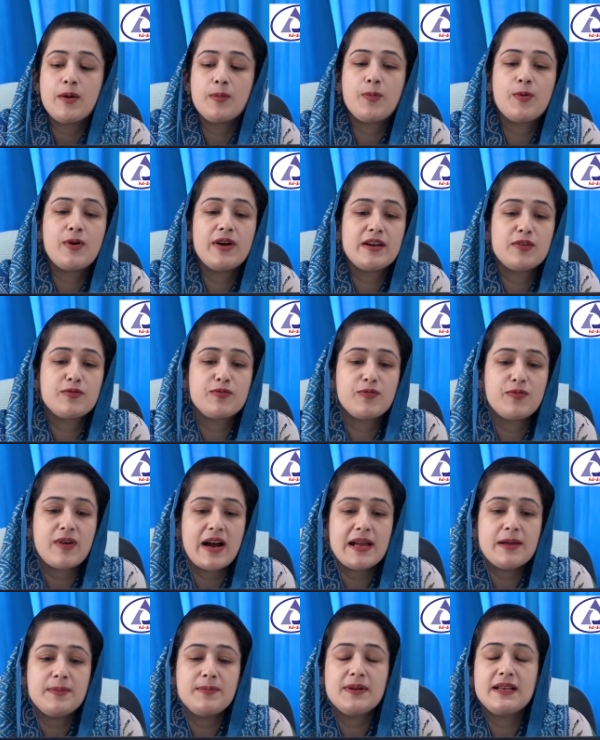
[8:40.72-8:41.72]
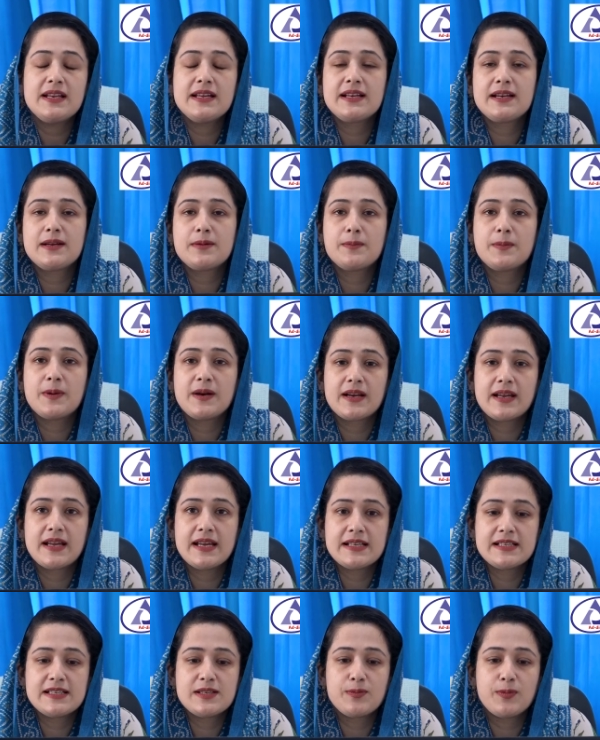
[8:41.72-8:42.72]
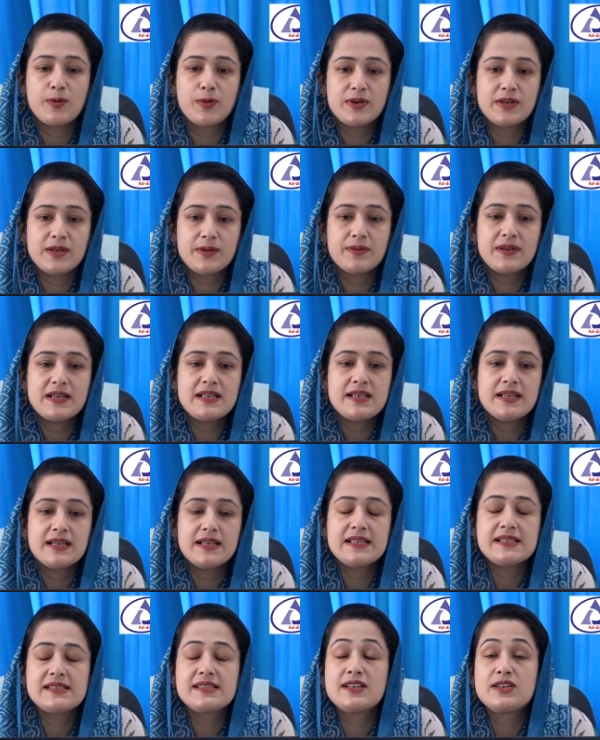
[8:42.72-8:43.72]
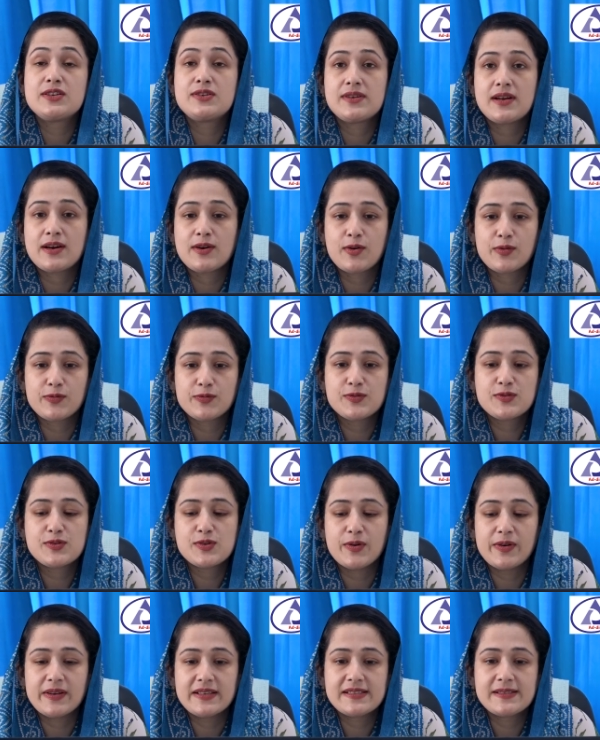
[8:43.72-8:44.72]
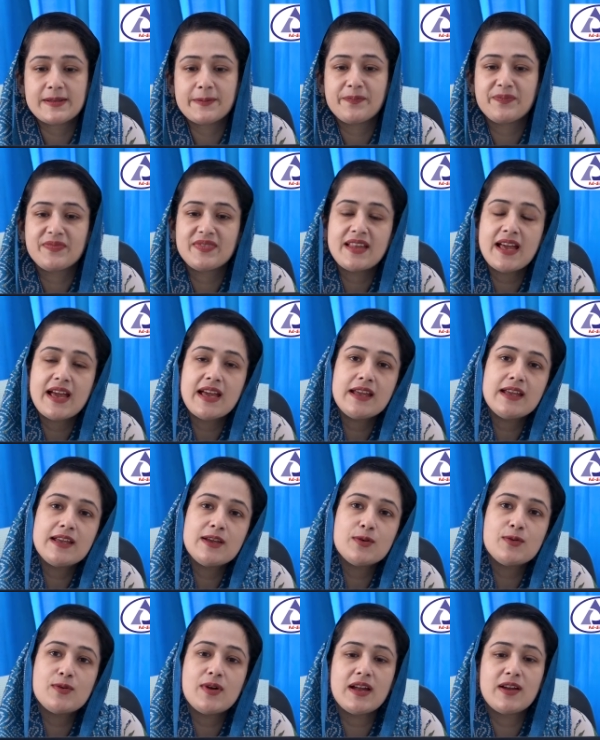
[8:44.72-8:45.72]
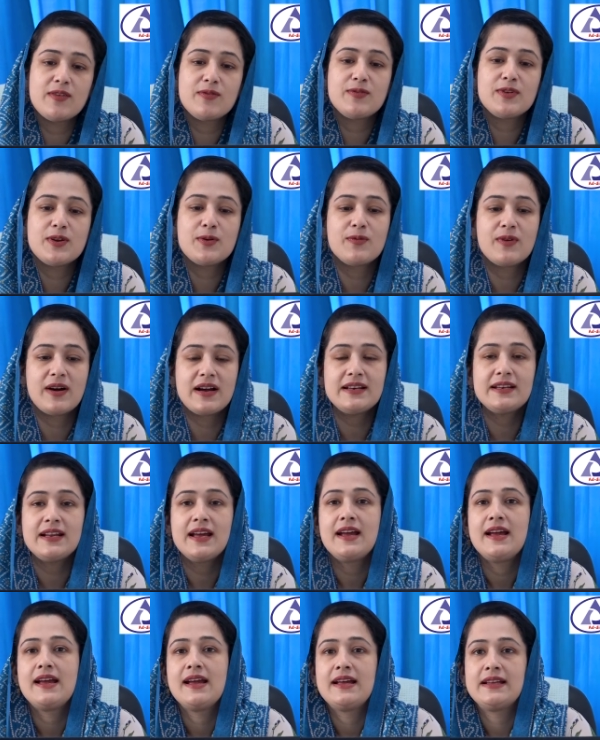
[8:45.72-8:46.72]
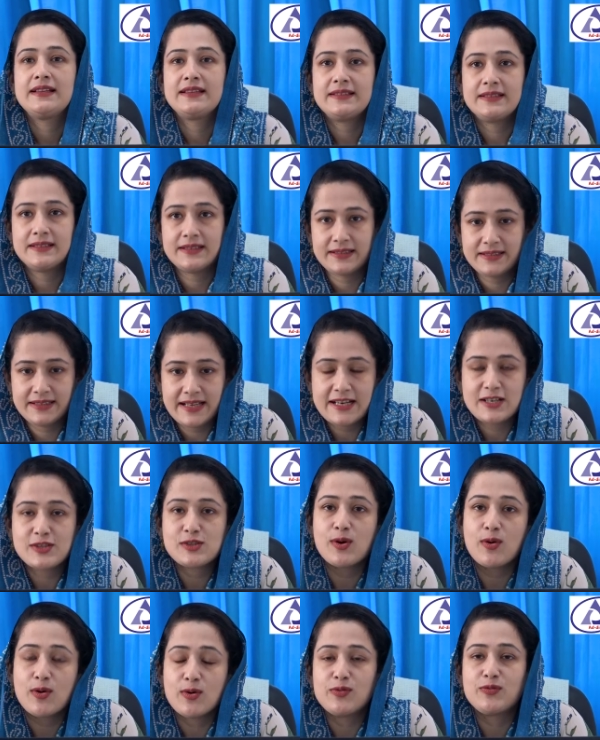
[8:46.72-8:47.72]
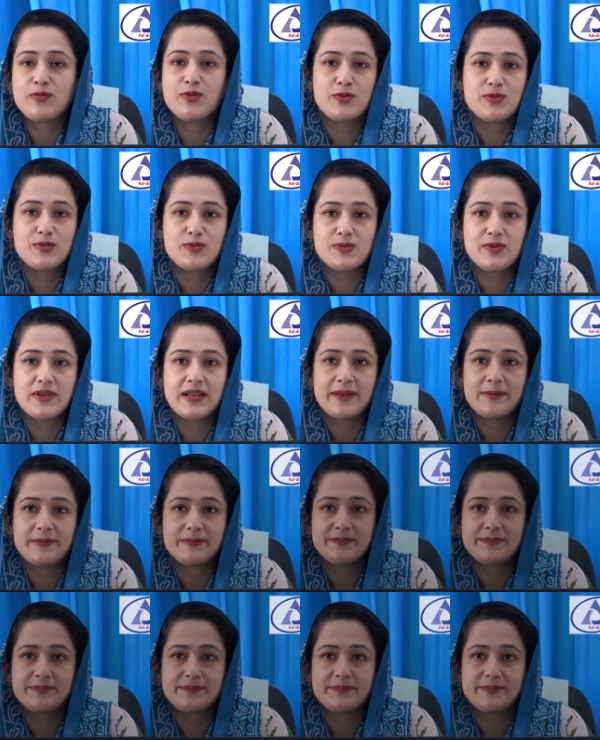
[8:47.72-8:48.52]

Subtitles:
0.5 mg per kg body weight is the drug of choice. Thank you everyone. That's all for today.